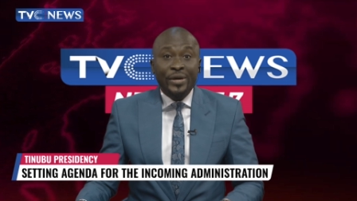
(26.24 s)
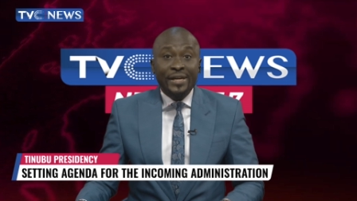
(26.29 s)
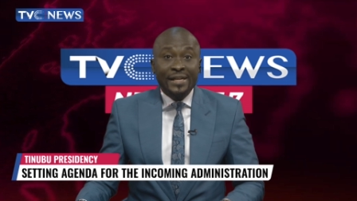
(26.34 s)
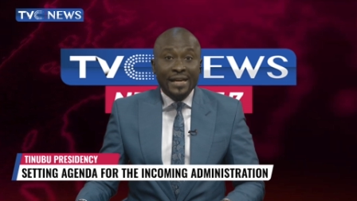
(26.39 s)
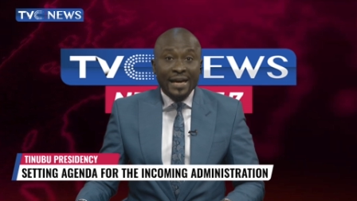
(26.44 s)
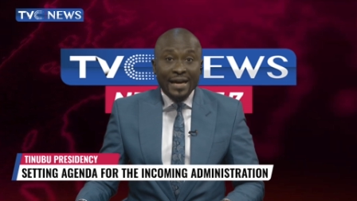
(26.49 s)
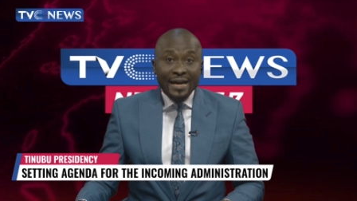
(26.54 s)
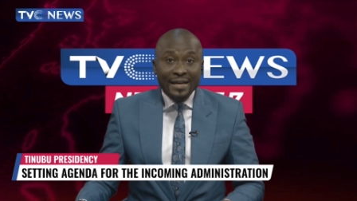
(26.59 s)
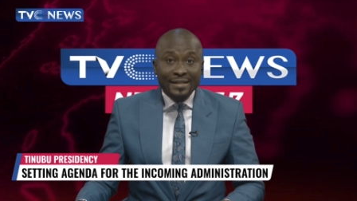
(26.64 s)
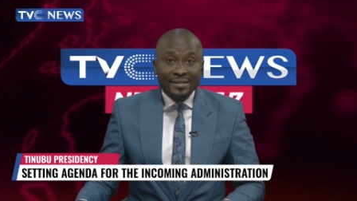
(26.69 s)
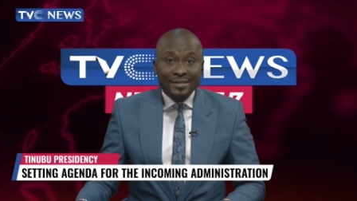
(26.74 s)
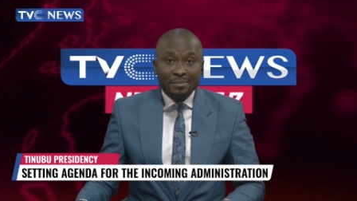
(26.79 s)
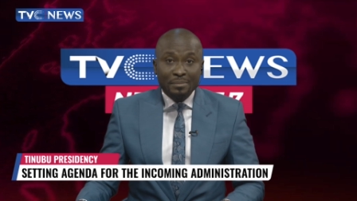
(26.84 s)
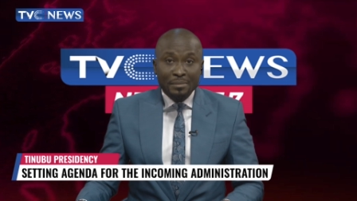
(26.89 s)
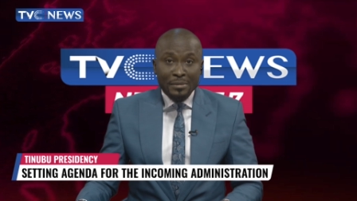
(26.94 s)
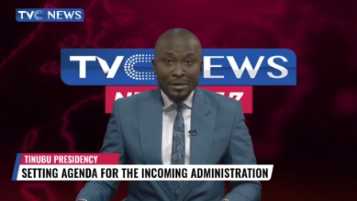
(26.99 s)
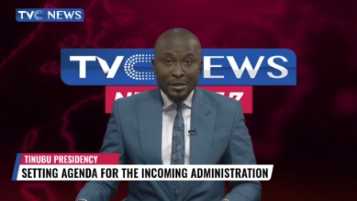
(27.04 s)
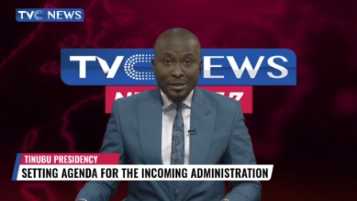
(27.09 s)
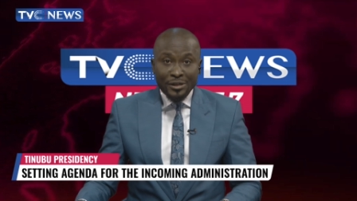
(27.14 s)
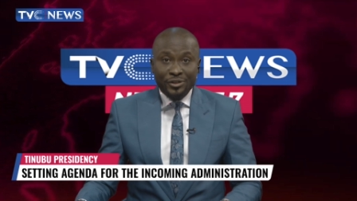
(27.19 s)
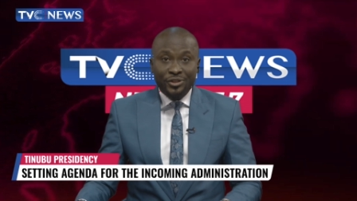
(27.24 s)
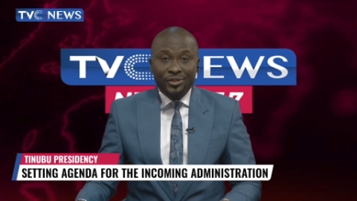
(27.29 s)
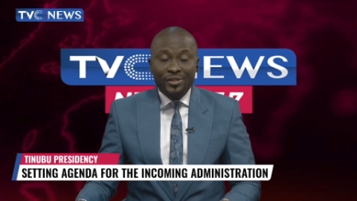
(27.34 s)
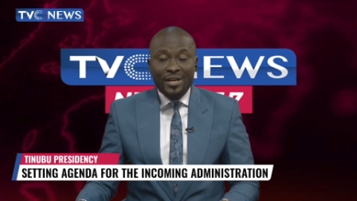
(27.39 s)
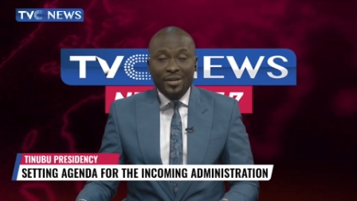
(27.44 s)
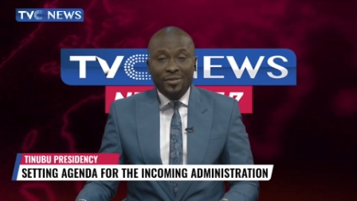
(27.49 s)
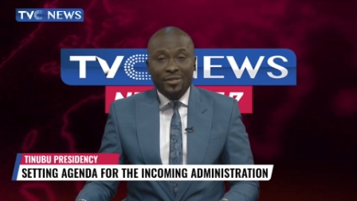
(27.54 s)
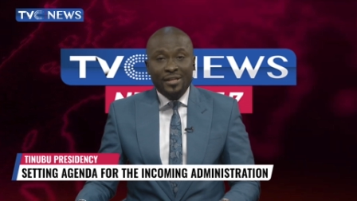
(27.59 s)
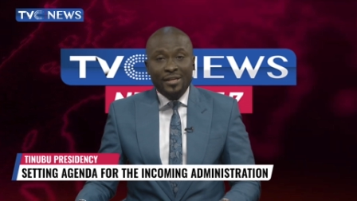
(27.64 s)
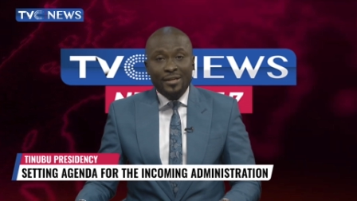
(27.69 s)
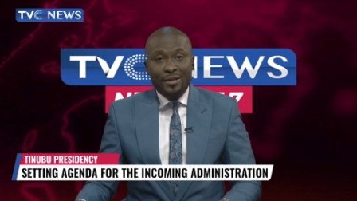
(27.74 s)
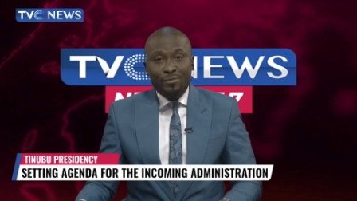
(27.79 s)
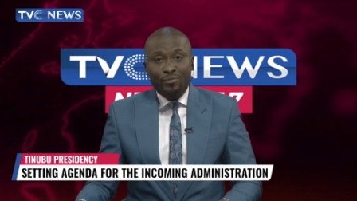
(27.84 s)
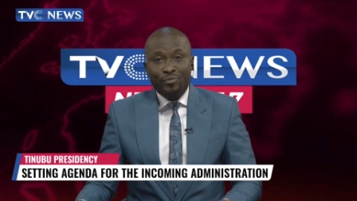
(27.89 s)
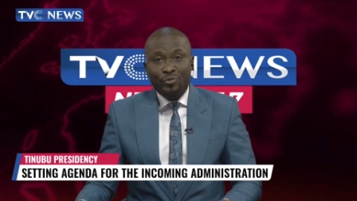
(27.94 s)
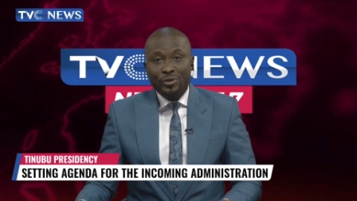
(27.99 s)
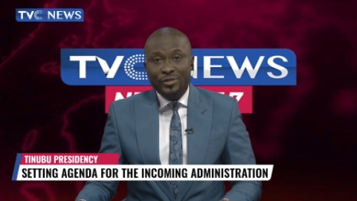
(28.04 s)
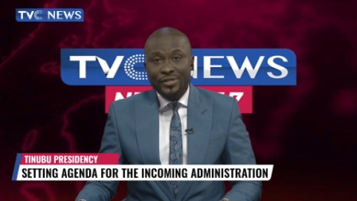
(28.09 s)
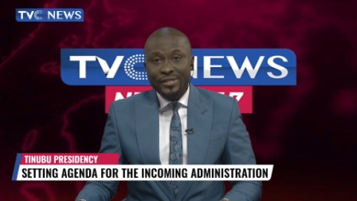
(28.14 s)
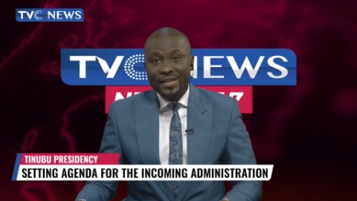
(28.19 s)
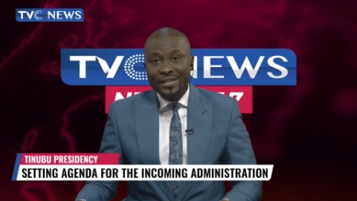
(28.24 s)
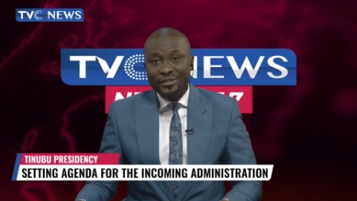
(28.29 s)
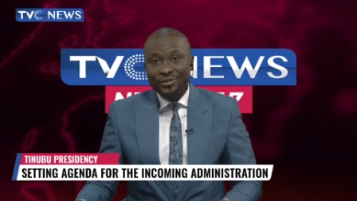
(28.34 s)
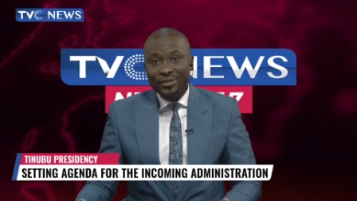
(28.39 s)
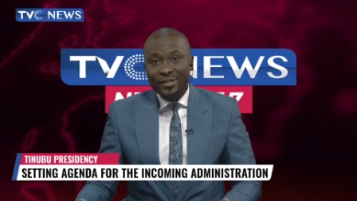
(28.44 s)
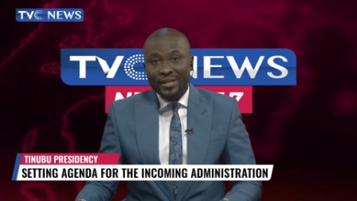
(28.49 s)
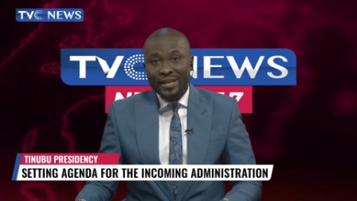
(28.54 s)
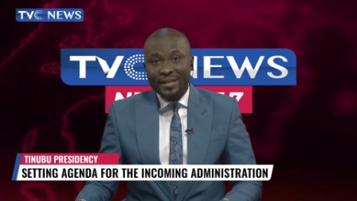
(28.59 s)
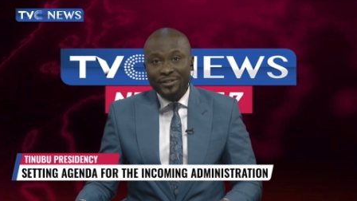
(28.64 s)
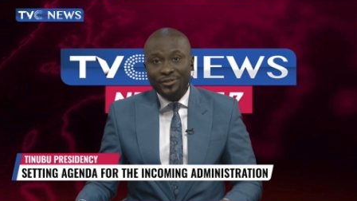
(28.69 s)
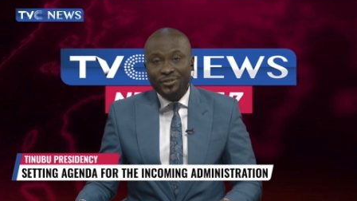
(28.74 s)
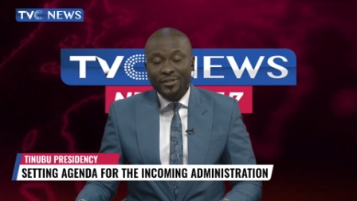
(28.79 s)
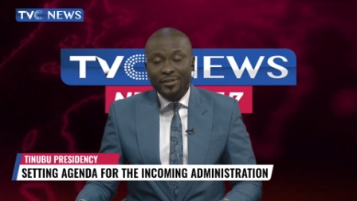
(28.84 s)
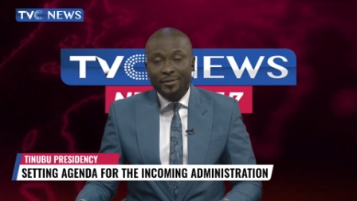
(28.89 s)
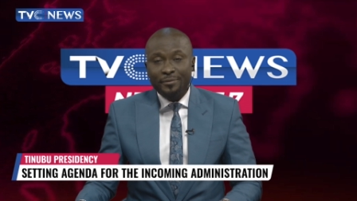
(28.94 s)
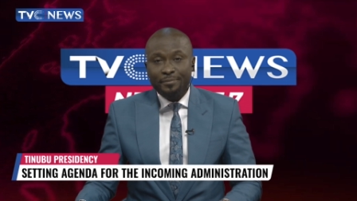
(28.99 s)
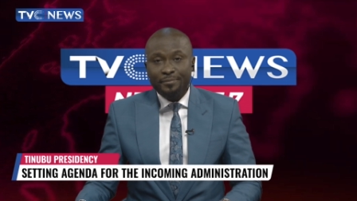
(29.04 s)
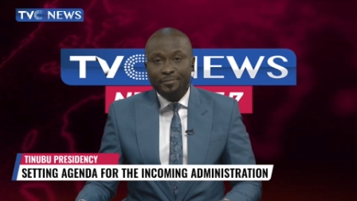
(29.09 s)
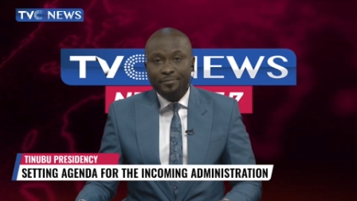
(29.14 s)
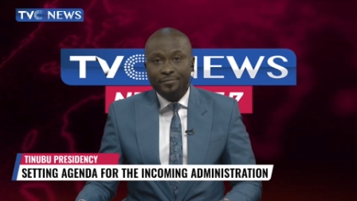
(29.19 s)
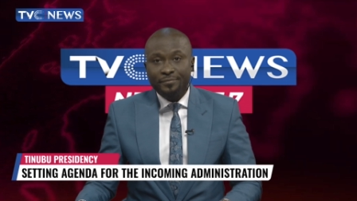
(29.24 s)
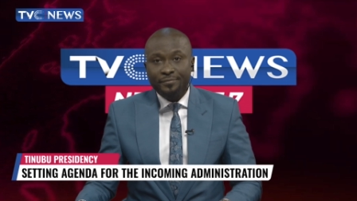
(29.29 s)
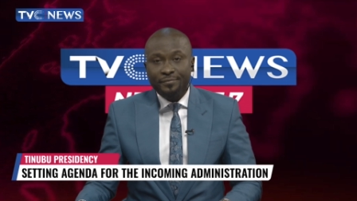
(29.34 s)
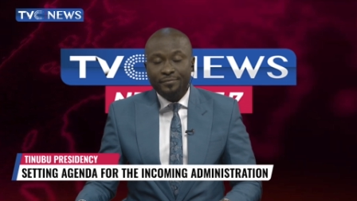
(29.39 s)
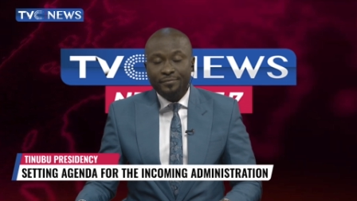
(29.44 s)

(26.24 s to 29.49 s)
a winner has emerged at the presidential election.